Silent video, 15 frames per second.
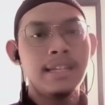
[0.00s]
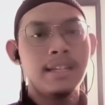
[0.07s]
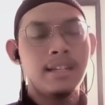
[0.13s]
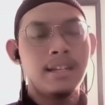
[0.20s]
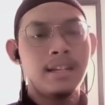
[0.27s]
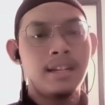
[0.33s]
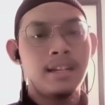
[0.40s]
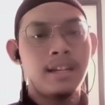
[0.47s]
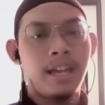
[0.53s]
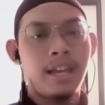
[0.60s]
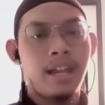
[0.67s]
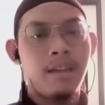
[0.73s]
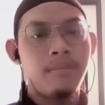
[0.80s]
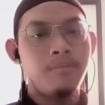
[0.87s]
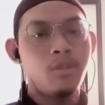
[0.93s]

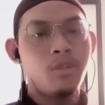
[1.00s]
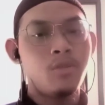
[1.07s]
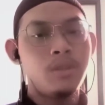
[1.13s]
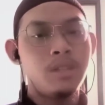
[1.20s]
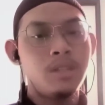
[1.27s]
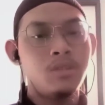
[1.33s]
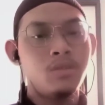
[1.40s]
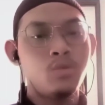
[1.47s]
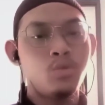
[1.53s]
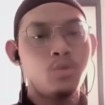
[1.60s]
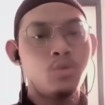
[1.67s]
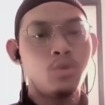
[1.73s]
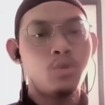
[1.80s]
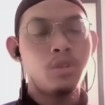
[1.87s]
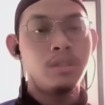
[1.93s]
and I'm going
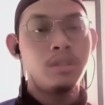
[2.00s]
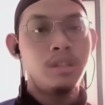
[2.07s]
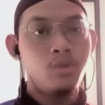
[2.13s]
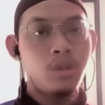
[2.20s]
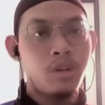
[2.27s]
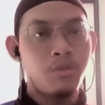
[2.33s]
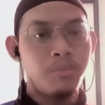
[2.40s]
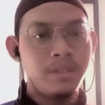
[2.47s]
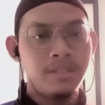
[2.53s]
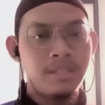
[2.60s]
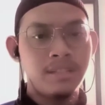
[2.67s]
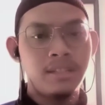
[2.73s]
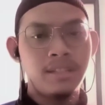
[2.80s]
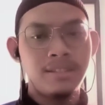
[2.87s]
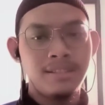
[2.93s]
to continue our
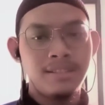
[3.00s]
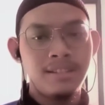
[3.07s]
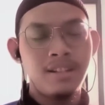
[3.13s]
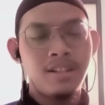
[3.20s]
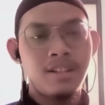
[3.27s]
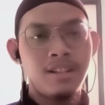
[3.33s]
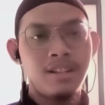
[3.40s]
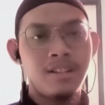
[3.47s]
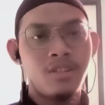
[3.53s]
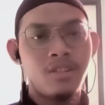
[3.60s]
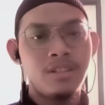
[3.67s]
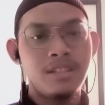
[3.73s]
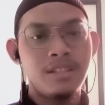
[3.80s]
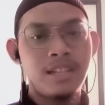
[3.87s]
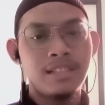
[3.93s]
presentation
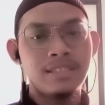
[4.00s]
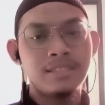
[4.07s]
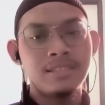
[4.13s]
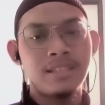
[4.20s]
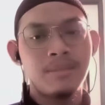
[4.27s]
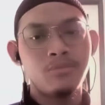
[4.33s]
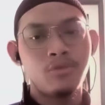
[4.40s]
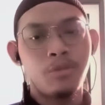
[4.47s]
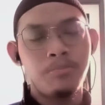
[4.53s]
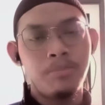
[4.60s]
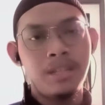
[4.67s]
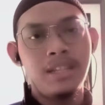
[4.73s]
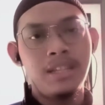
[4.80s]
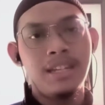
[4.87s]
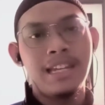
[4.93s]
on the next
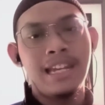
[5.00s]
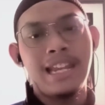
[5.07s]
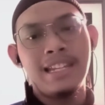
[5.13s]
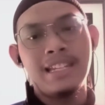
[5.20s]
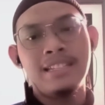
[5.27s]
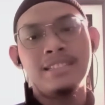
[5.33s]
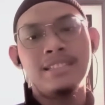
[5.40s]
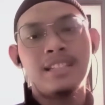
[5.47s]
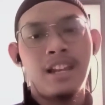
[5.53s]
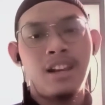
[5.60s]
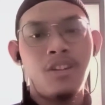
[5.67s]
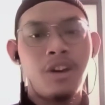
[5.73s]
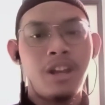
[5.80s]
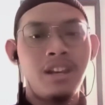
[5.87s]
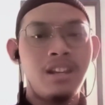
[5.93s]
subtopic, that is
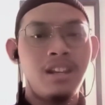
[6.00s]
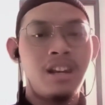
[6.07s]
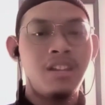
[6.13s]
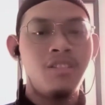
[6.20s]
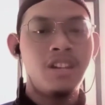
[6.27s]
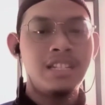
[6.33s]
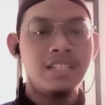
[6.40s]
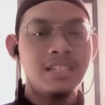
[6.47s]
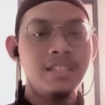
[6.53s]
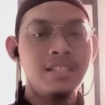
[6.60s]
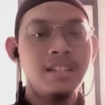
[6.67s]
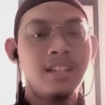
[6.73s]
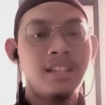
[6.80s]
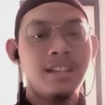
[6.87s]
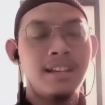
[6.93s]
law and
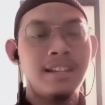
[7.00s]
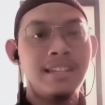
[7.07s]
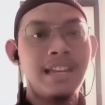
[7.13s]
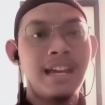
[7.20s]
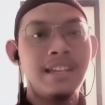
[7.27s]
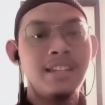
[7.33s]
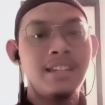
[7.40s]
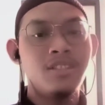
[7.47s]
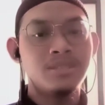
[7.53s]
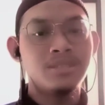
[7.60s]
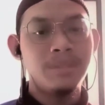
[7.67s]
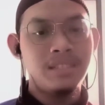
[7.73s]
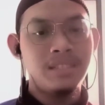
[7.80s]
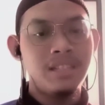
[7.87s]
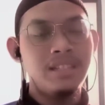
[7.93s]
regulation regarding
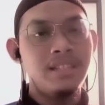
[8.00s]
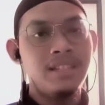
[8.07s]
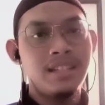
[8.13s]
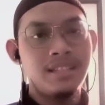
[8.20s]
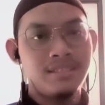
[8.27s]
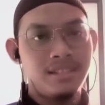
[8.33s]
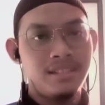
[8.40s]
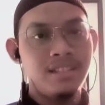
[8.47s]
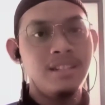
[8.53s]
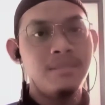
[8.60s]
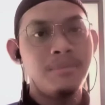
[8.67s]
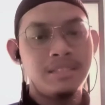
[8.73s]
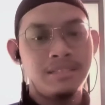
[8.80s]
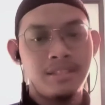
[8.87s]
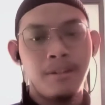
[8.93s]
cosmetic industry in
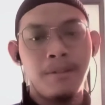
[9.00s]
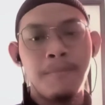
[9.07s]
Malaysia.